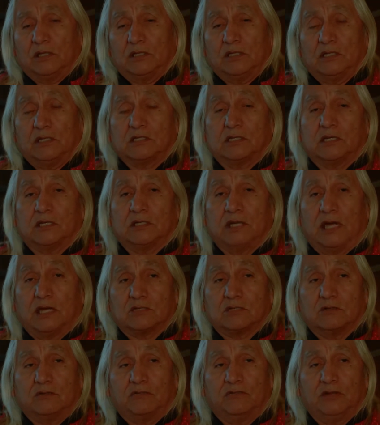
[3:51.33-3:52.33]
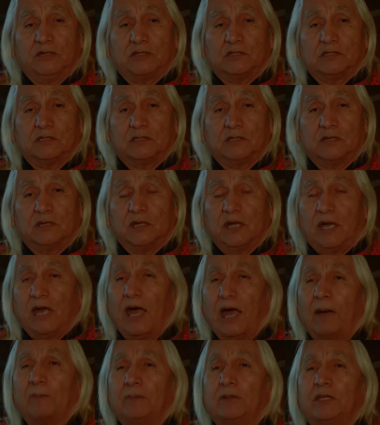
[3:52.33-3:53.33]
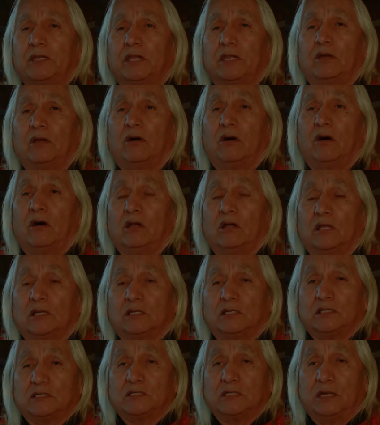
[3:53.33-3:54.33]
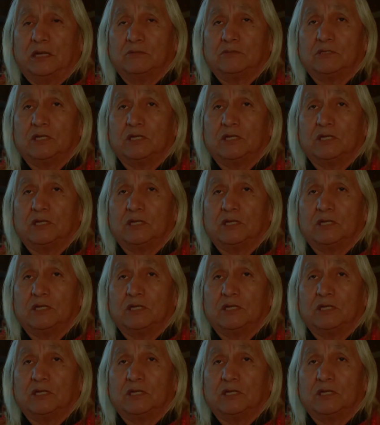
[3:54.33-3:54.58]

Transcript: of these catastrophes happening all at the same